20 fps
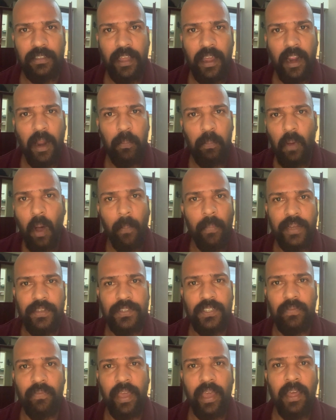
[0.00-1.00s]
there are
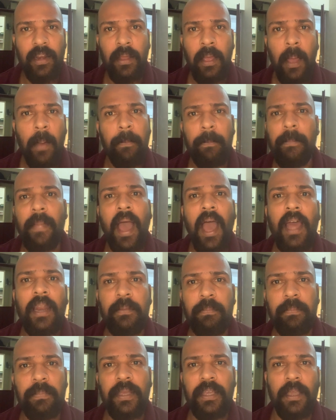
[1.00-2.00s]
moments where
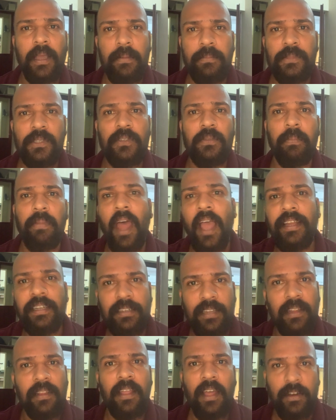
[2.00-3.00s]
man becomes
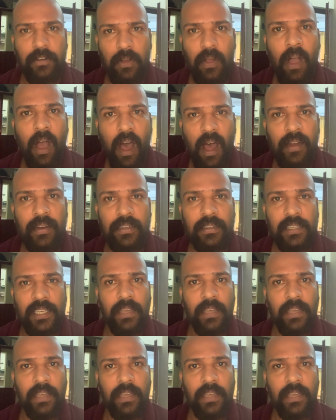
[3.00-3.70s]
brighter than God.